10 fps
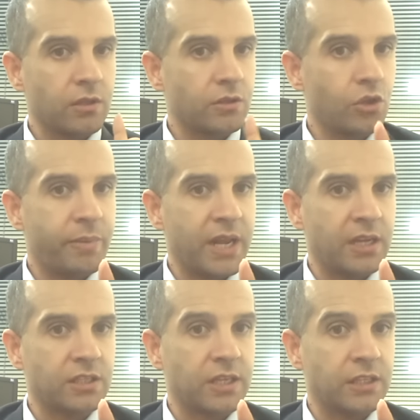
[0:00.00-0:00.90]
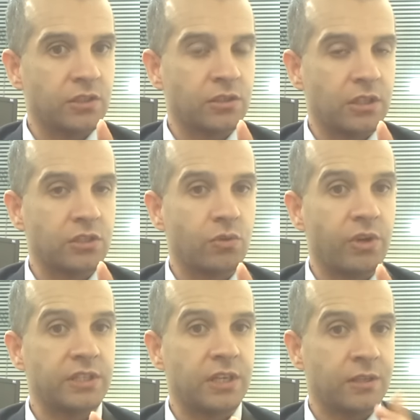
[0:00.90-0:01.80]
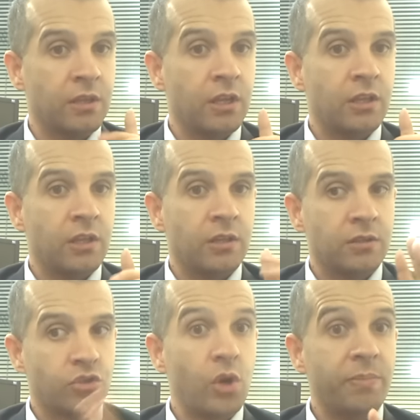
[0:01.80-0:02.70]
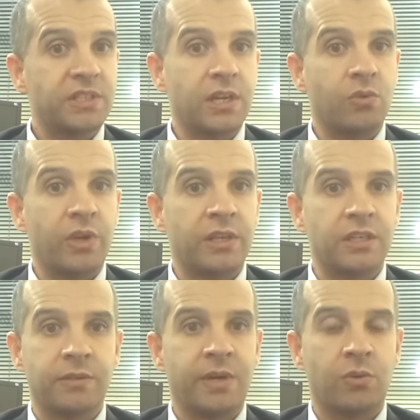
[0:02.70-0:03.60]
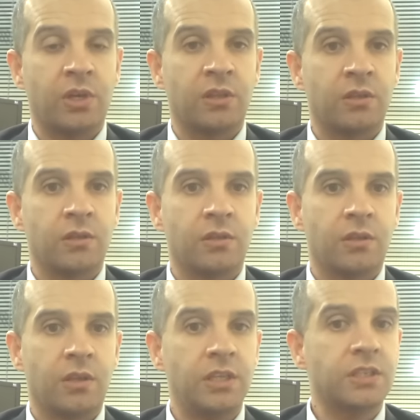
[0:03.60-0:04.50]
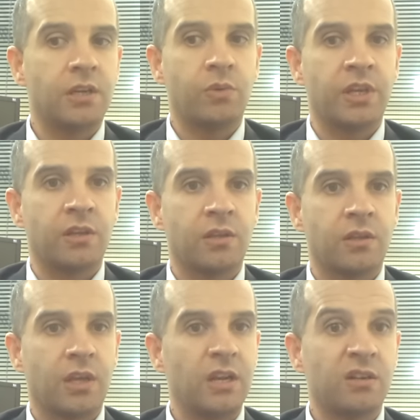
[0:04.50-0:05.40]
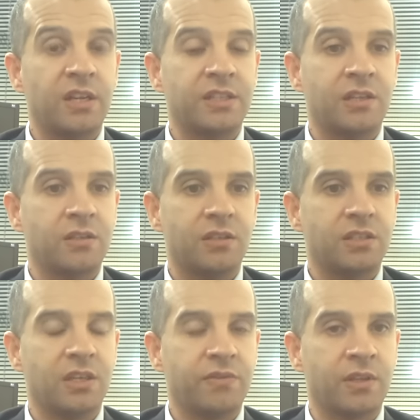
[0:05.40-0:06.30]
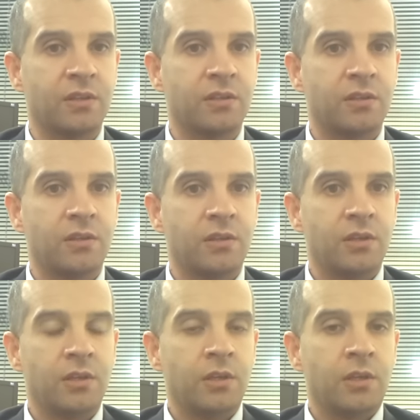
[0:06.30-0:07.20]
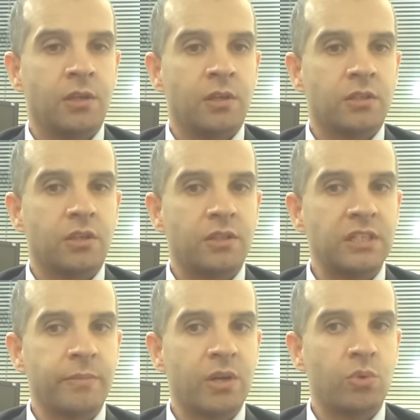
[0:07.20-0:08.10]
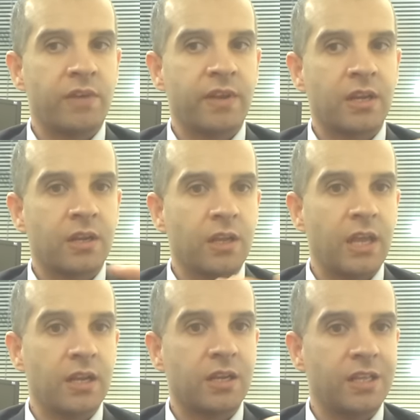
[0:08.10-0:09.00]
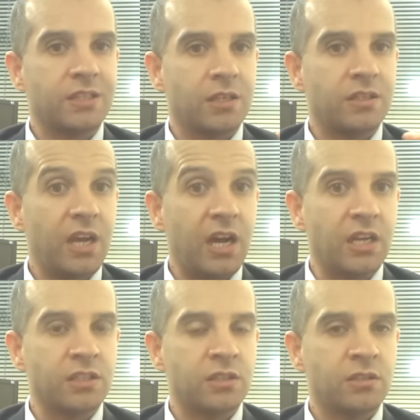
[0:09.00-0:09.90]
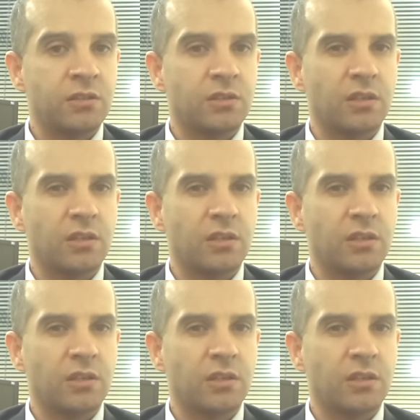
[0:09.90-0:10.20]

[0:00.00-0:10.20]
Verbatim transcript: nobody understands the reason and Trump is gonna win, doesn't matter what. He's gonna win. Hillary Clinton is nothing. So it doesn't matter whatever Hillary Clinton does,